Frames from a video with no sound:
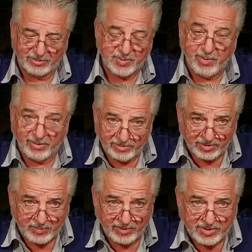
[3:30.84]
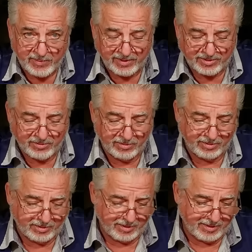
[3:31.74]
those parts are supposed to be at
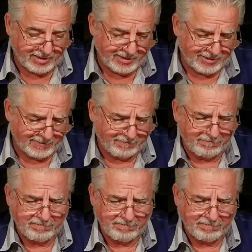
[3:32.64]
certain uh,